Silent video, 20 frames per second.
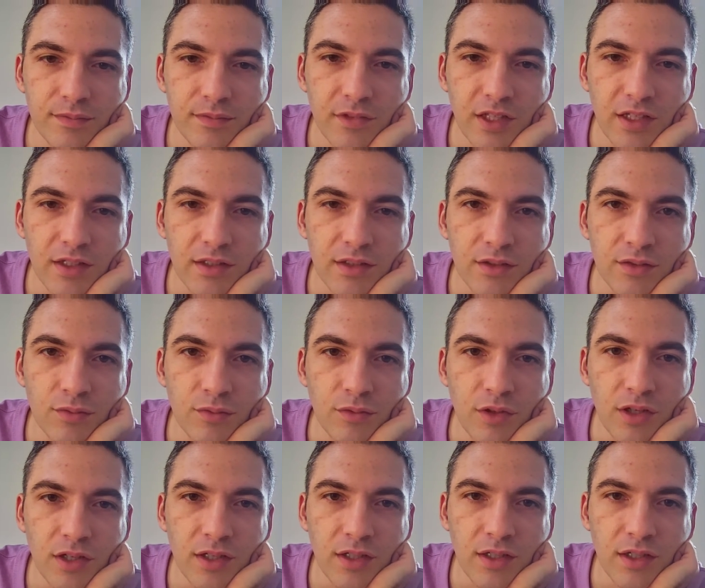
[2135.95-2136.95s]
That is
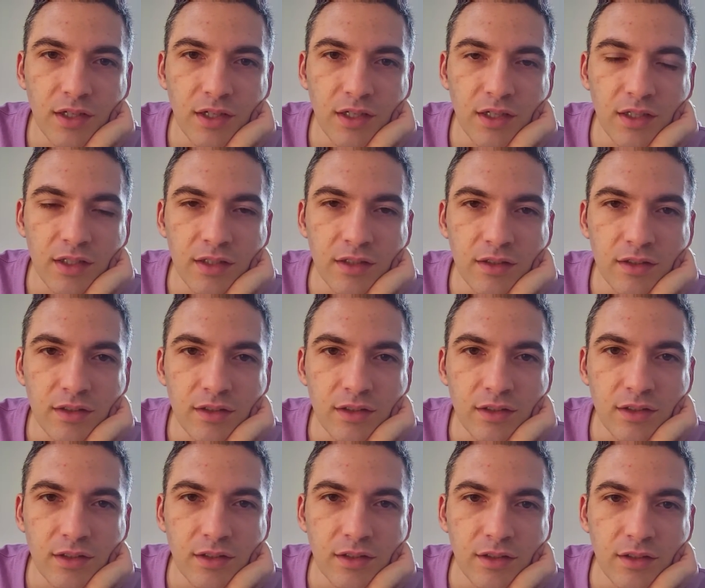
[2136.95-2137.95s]
why I
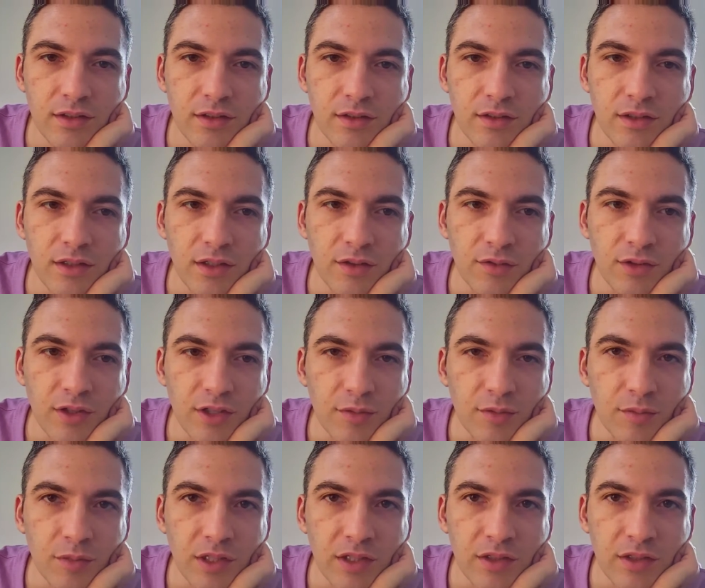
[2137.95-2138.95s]

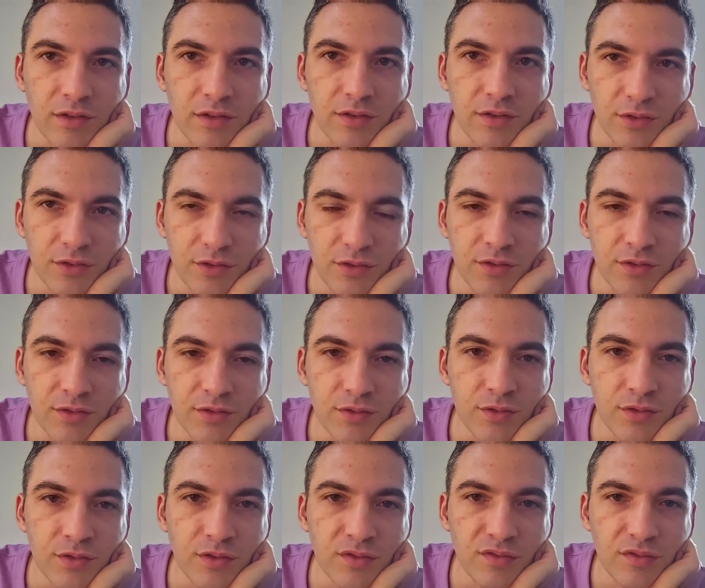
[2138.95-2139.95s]
recommend certain ouds
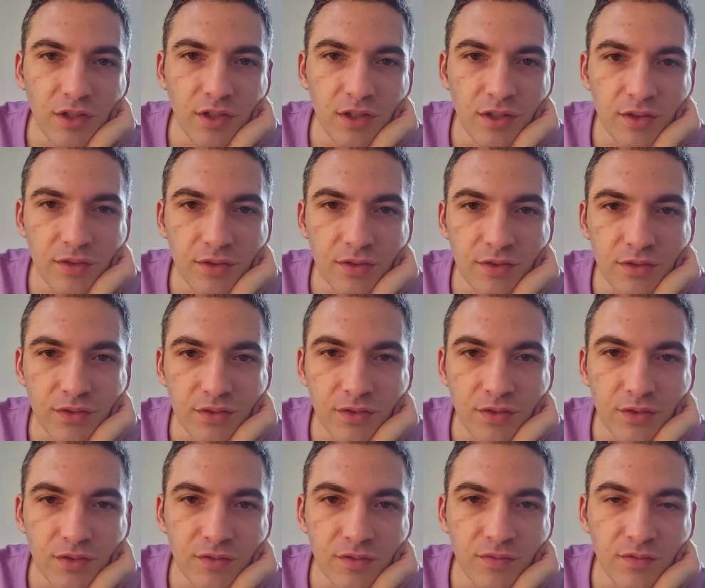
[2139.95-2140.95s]
over others or
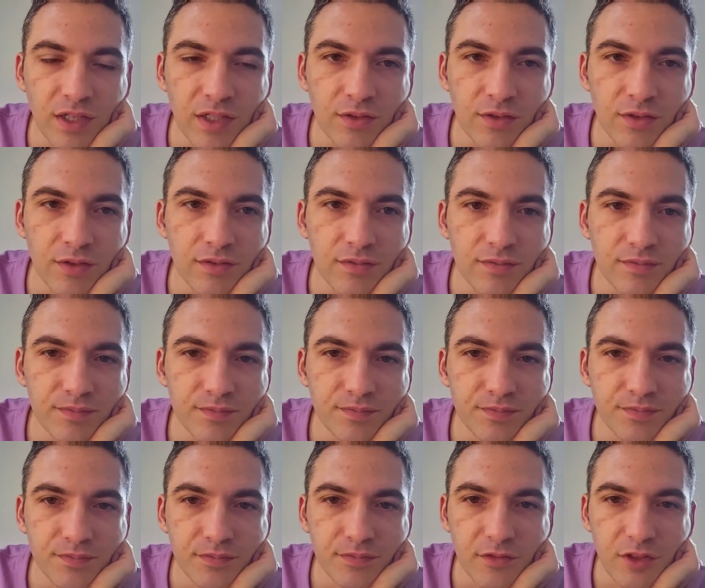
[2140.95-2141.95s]
certain vendors.
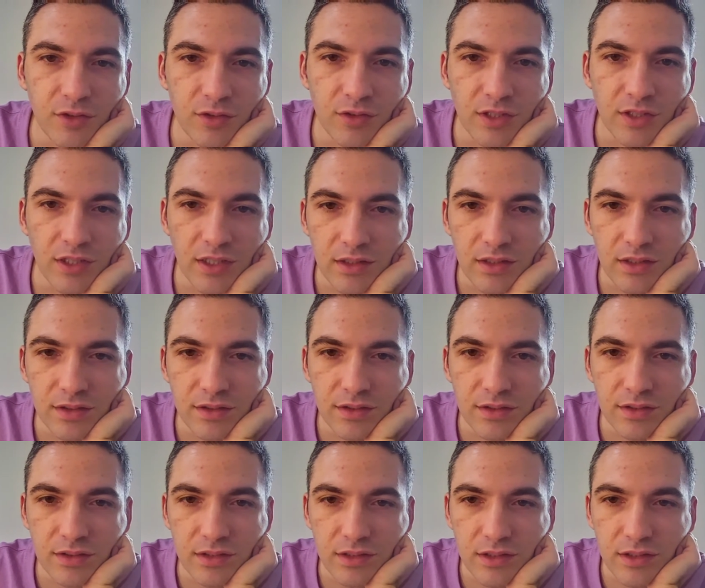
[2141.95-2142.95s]
Okay, let's
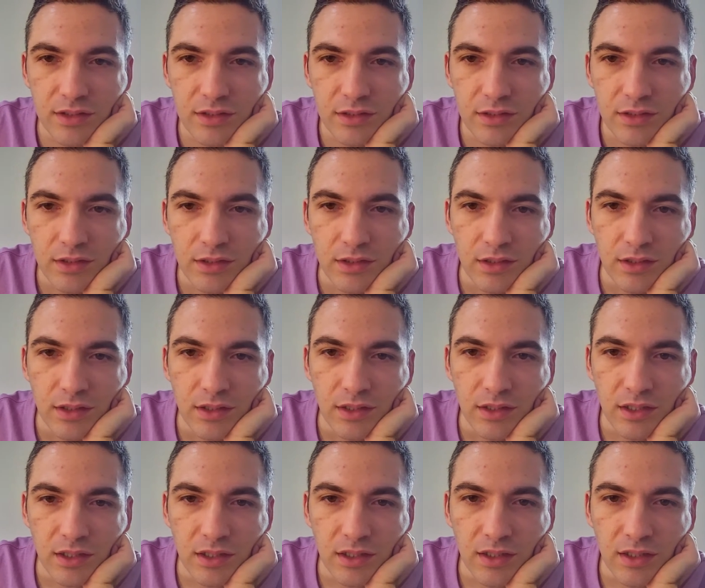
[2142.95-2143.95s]
see.
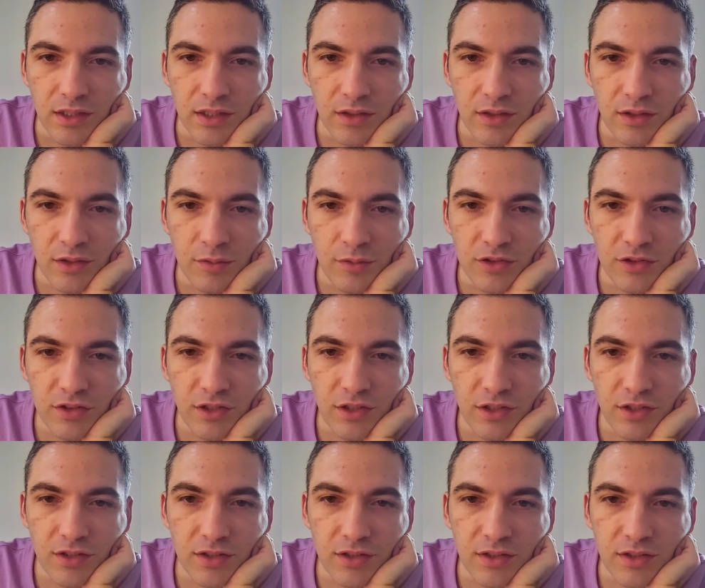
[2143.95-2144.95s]
Almost got
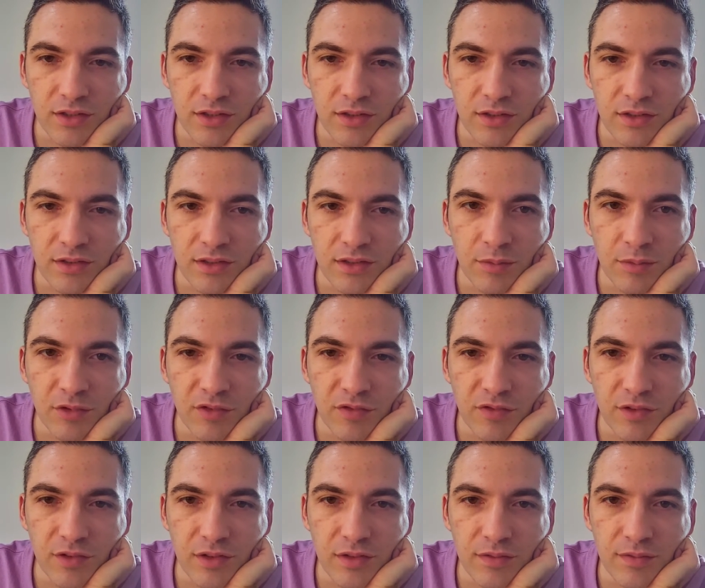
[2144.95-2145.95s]
the name of
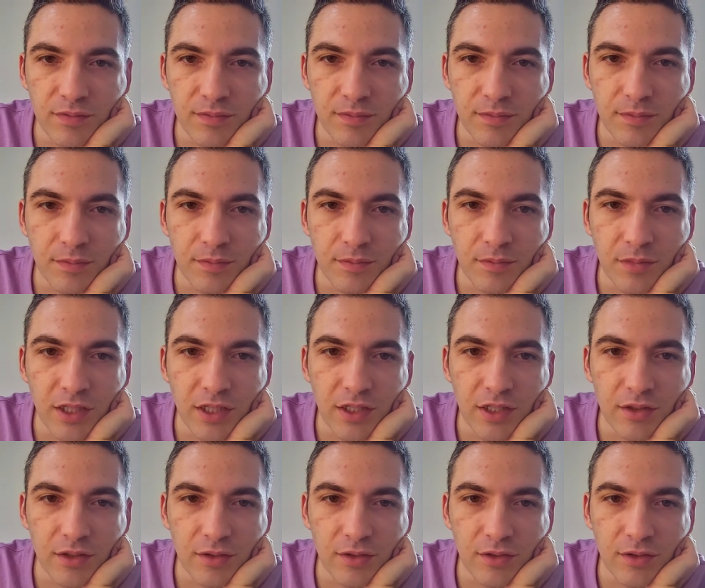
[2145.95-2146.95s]
the maker
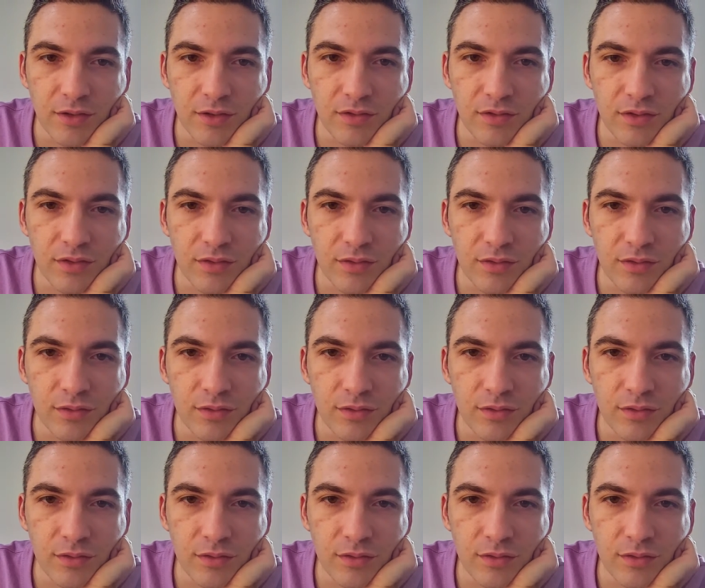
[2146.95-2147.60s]
of this oud.